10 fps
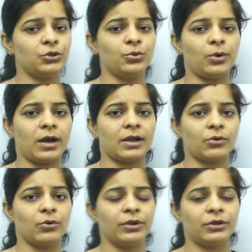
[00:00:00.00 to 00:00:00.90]
you are
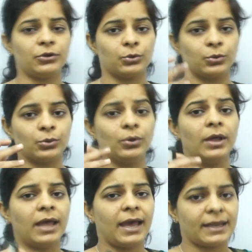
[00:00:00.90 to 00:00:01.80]
going to
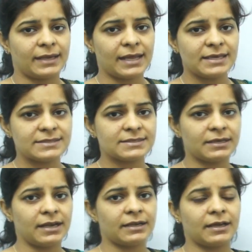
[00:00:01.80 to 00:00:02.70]
analyze the
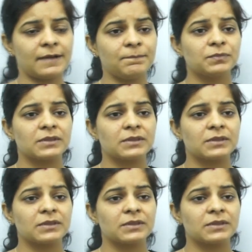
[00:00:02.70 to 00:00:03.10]
data,